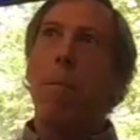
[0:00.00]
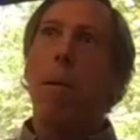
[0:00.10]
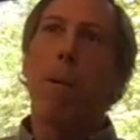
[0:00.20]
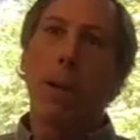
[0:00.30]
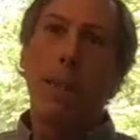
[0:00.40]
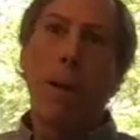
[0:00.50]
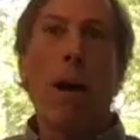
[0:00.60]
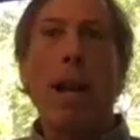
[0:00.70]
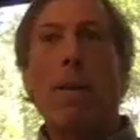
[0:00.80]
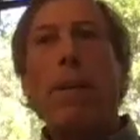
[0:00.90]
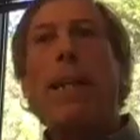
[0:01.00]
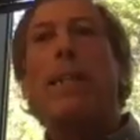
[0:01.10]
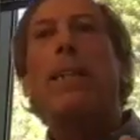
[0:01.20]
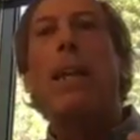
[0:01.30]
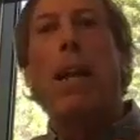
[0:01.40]
People always say, well,
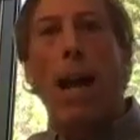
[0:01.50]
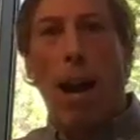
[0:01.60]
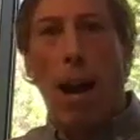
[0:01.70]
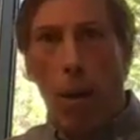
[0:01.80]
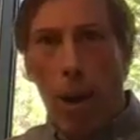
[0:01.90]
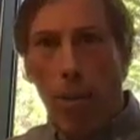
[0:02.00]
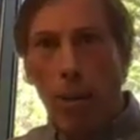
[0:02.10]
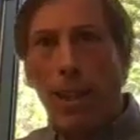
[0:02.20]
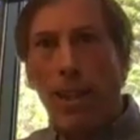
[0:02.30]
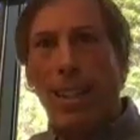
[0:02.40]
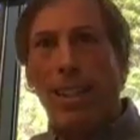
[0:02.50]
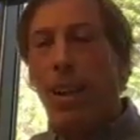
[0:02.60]
everything's cloud, everything,